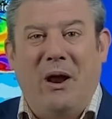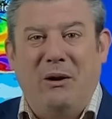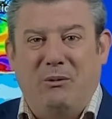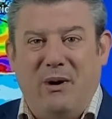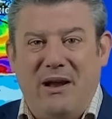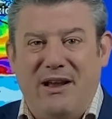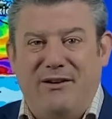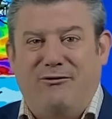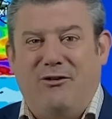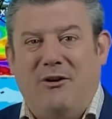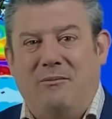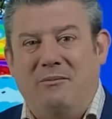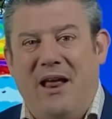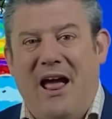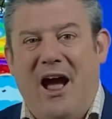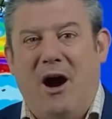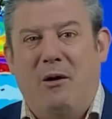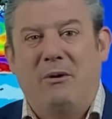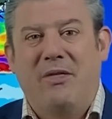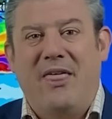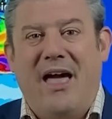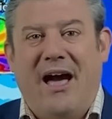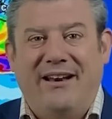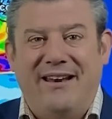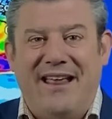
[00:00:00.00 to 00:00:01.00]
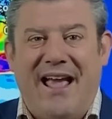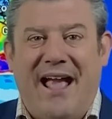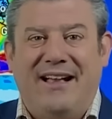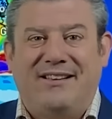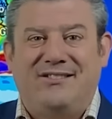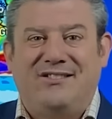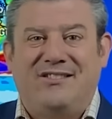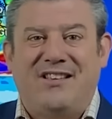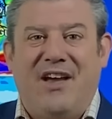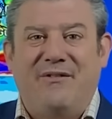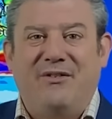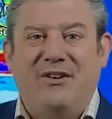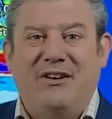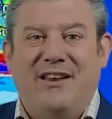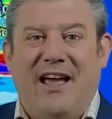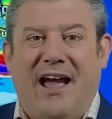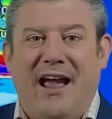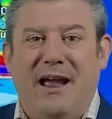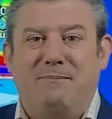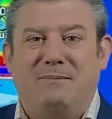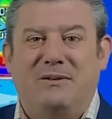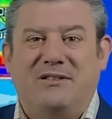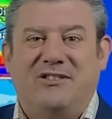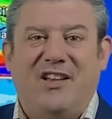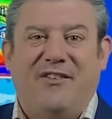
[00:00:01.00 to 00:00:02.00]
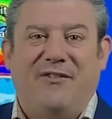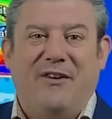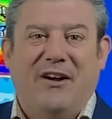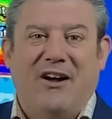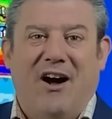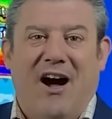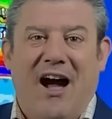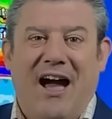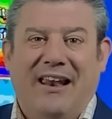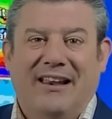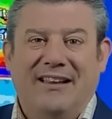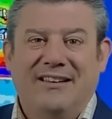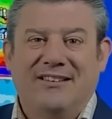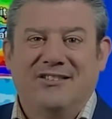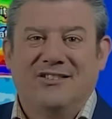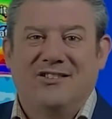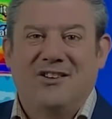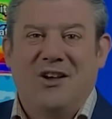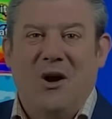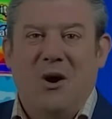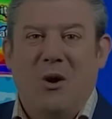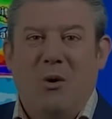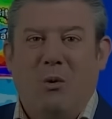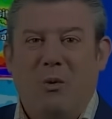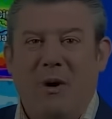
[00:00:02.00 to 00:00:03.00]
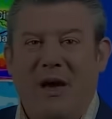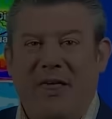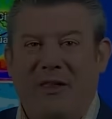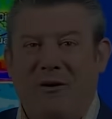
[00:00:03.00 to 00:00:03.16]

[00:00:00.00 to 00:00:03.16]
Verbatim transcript: week from now with our next seven day Pacific Islands weather